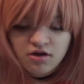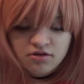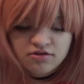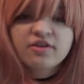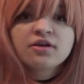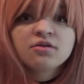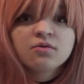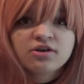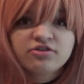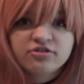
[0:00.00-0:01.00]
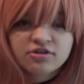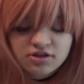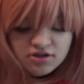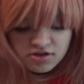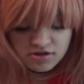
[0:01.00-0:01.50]
The second question
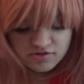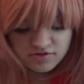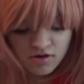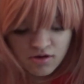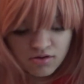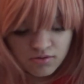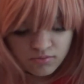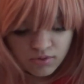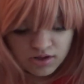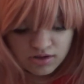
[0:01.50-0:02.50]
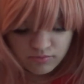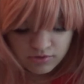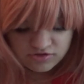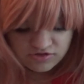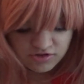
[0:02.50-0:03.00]
is, what
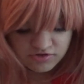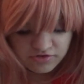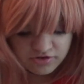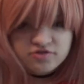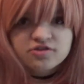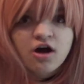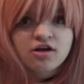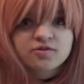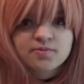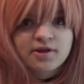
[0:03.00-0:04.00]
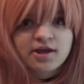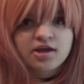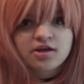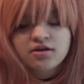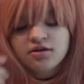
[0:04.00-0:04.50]
was your first cosplay?